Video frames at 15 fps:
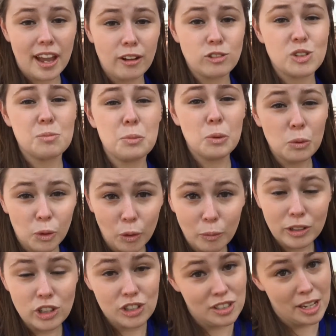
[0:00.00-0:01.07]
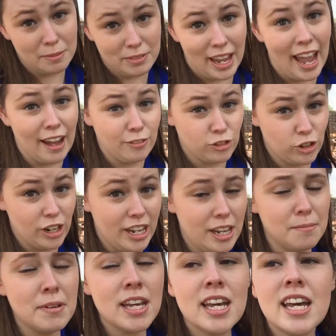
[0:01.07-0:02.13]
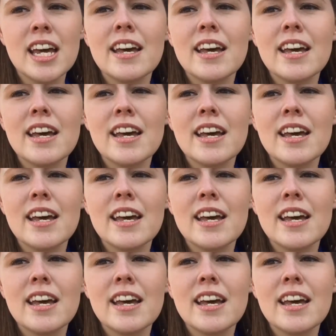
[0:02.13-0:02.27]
town's pool, which is named after him.